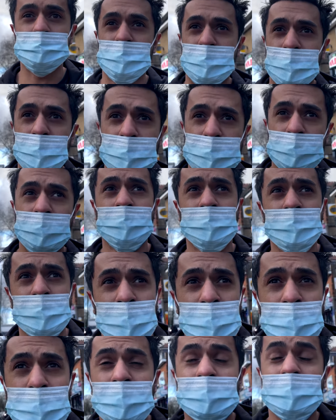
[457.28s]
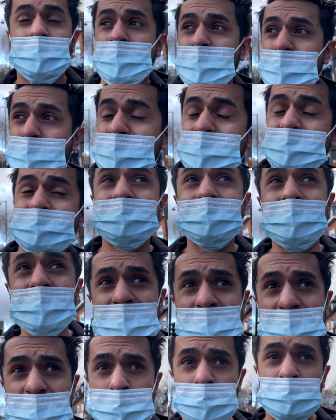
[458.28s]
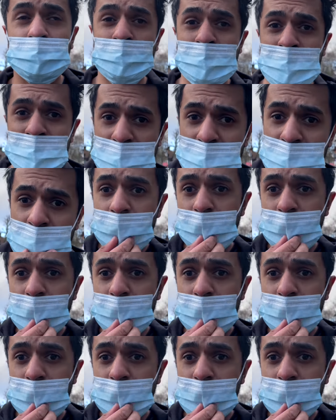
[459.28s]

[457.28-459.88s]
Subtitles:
to compete with the iPhone in is vlogging. The